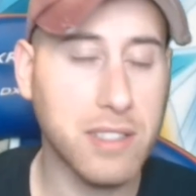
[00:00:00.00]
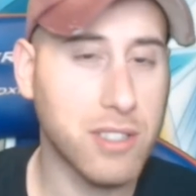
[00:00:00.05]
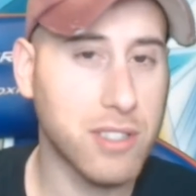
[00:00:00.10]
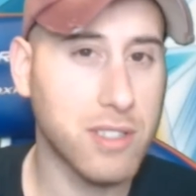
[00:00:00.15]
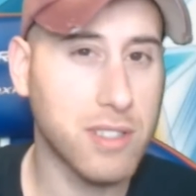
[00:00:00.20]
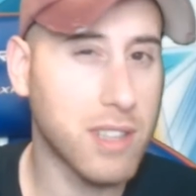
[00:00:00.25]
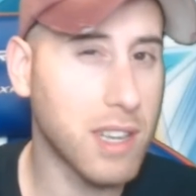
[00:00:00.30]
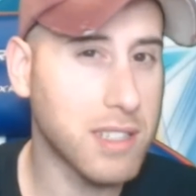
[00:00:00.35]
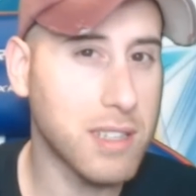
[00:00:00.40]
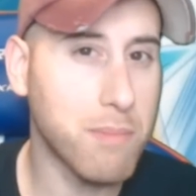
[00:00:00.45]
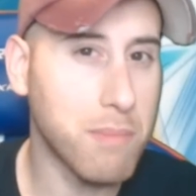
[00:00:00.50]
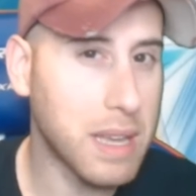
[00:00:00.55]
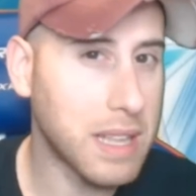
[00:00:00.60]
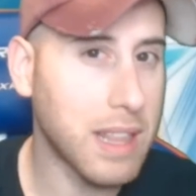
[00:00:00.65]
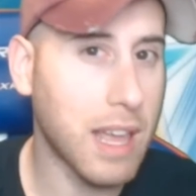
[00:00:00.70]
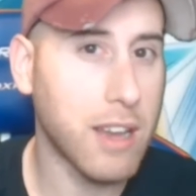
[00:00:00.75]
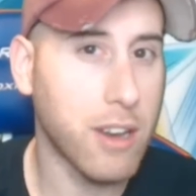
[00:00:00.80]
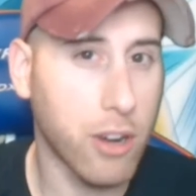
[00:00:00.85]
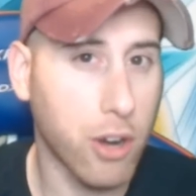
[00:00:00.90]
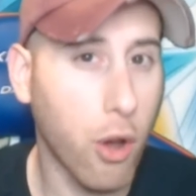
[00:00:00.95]
doesn't mean
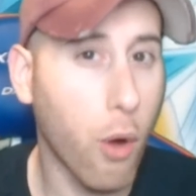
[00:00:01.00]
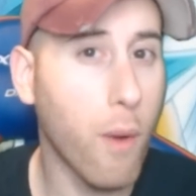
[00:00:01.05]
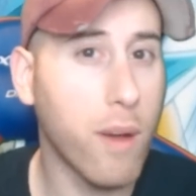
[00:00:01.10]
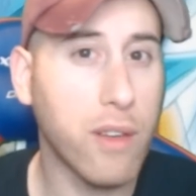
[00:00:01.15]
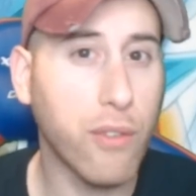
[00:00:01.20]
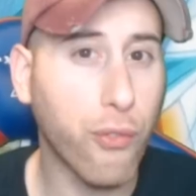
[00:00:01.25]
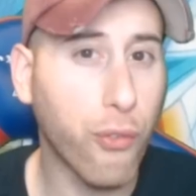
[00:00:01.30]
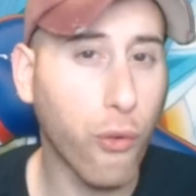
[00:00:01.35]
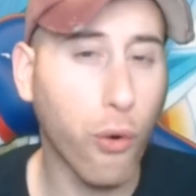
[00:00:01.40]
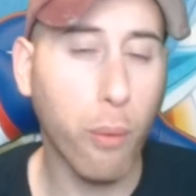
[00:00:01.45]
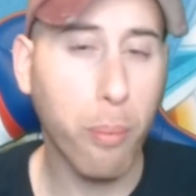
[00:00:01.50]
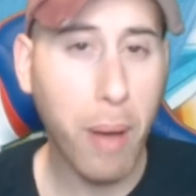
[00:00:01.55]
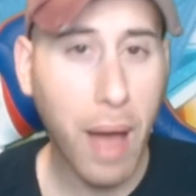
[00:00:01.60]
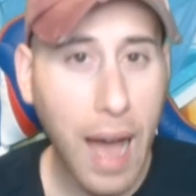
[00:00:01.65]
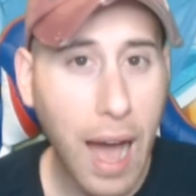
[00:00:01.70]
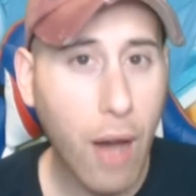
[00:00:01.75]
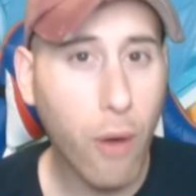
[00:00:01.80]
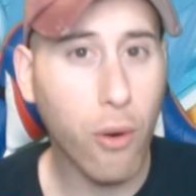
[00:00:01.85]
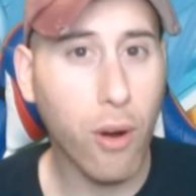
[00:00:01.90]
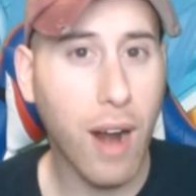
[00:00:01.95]
that you're going full
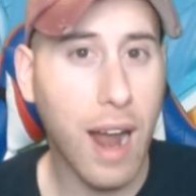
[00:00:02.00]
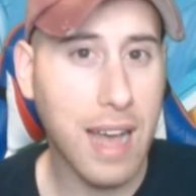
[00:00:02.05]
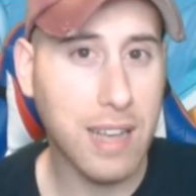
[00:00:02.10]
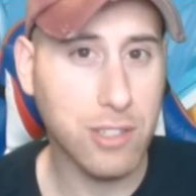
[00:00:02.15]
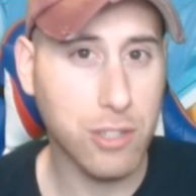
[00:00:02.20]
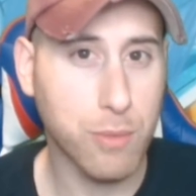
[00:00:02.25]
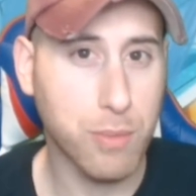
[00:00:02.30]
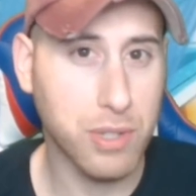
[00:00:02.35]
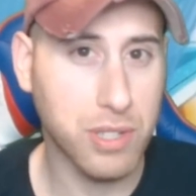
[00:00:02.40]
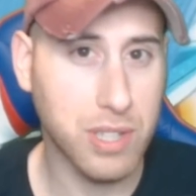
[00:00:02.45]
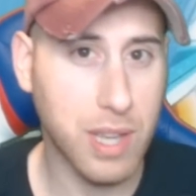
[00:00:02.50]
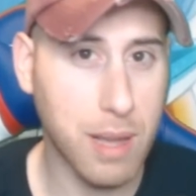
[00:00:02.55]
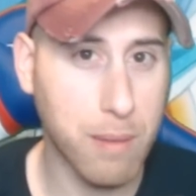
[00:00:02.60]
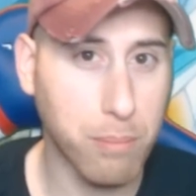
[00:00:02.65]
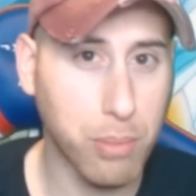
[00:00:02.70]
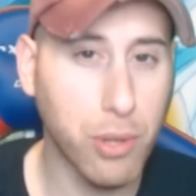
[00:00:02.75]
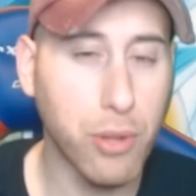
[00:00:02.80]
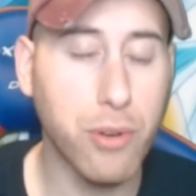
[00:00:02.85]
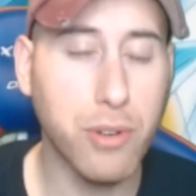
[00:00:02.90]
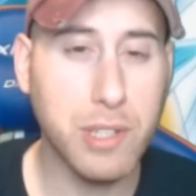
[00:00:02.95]
power as Super Saiyan
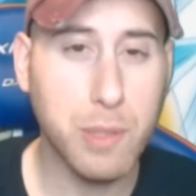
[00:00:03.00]
Blue.